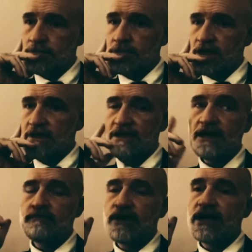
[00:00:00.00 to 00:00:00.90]
And
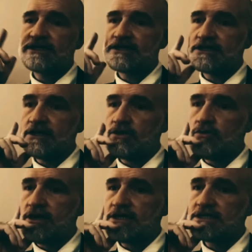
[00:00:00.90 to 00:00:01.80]
that passes in the
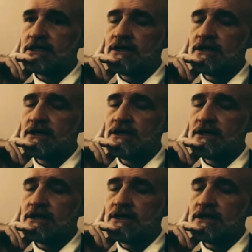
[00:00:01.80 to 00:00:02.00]
West